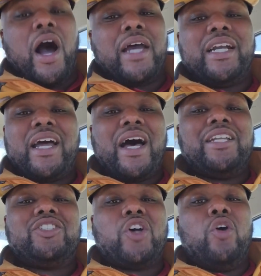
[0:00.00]

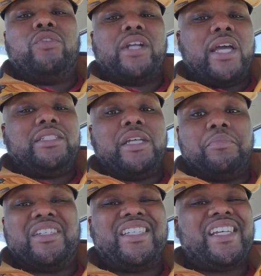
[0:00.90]
$100 overnight
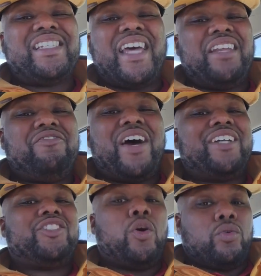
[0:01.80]
shipping,
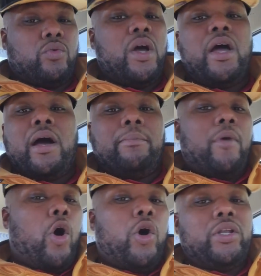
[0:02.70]
$695 total.
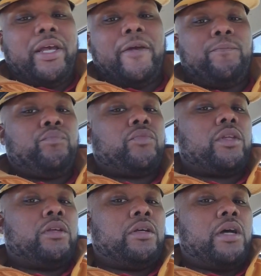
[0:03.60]
All in.
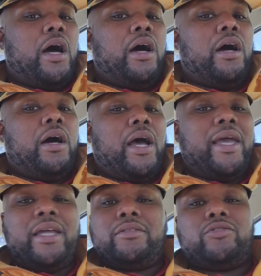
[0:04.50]

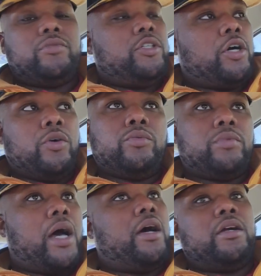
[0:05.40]
I hit, you
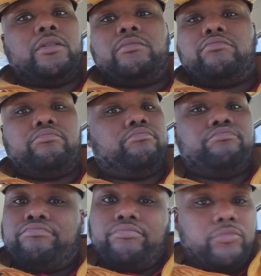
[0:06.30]
know,
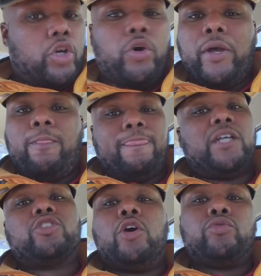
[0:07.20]
do it.
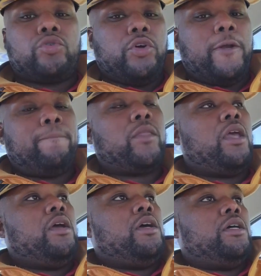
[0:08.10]
Let's go through it.
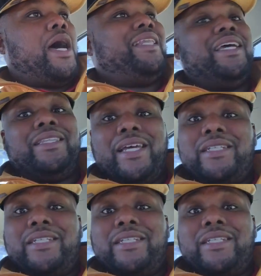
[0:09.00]
I did